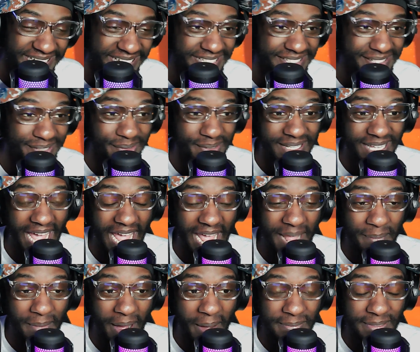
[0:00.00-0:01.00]
This dude
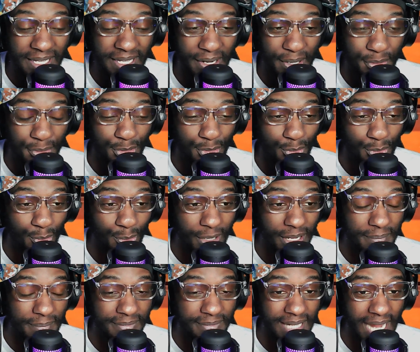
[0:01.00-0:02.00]
came up there and threw
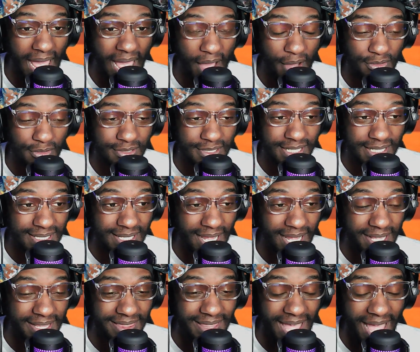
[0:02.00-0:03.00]
him down just
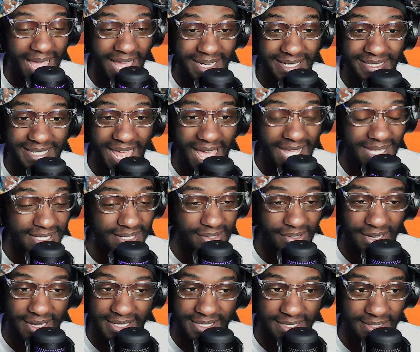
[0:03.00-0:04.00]
like that. That's
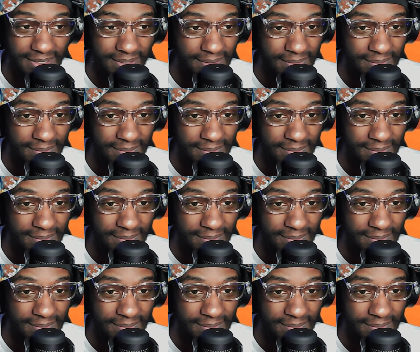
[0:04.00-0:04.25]
crazy.